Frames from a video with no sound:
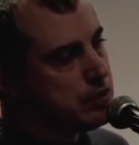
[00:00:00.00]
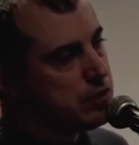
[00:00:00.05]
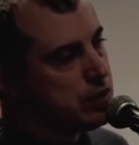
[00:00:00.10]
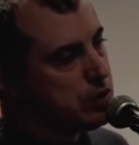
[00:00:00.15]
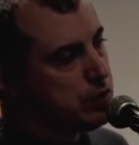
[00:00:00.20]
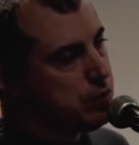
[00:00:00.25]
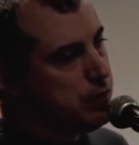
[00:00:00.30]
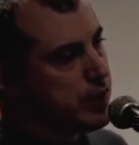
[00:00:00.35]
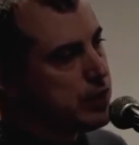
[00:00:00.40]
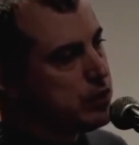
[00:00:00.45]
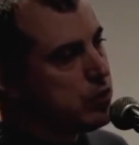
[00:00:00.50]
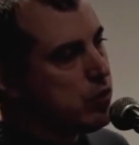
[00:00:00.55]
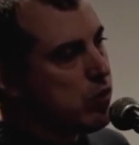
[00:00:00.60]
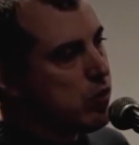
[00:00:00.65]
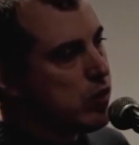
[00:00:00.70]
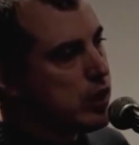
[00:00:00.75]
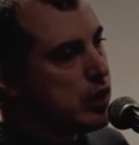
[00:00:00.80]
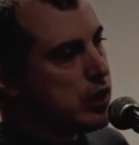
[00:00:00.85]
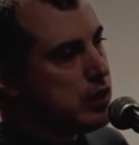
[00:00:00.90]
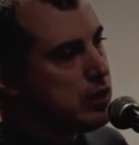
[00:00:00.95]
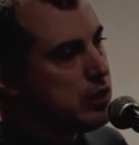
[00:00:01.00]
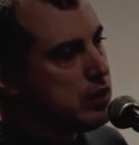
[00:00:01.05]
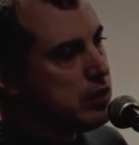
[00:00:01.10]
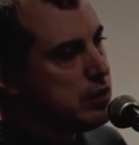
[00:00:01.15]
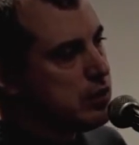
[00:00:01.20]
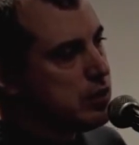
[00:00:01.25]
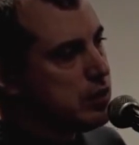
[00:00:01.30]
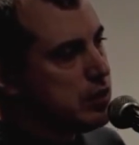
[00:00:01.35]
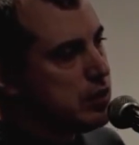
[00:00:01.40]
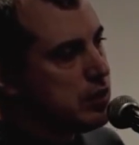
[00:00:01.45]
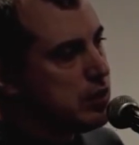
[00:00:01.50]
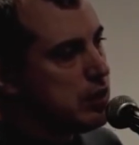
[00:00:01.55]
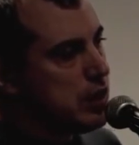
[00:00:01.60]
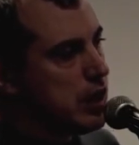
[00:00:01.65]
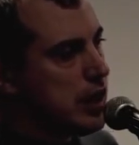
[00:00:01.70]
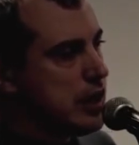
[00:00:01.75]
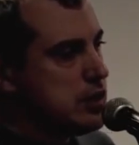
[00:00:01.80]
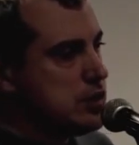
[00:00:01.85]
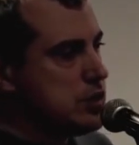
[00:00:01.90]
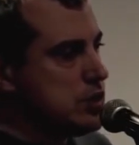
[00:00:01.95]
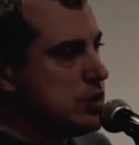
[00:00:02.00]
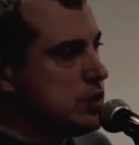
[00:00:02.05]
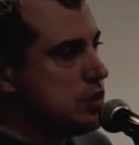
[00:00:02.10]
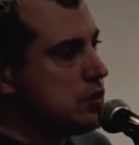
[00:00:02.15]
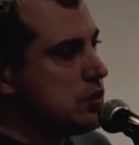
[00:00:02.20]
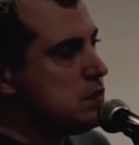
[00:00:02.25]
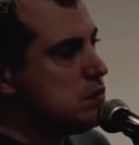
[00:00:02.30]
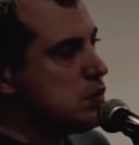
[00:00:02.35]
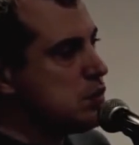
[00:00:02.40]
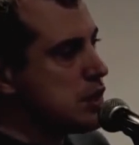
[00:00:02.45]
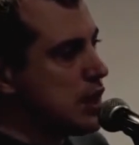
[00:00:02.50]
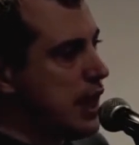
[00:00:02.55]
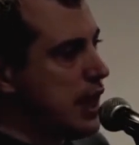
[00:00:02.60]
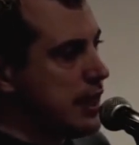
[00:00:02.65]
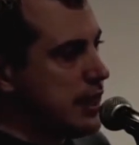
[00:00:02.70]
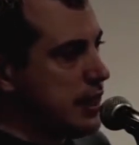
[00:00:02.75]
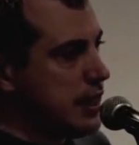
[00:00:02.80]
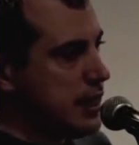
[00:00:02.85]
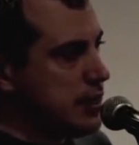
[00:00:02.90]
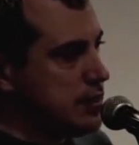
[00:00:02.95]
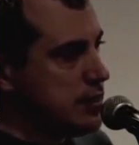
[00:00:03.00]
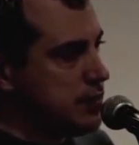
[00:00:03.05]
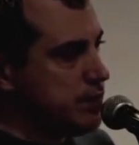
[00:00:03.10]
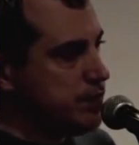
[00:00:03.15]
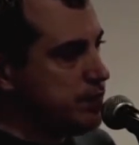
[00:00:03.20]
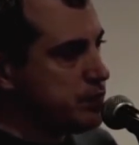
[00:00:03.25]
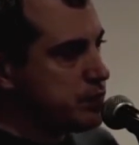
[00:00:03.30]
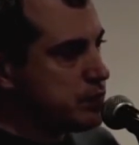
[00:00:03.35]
that Bitcoin and systems like it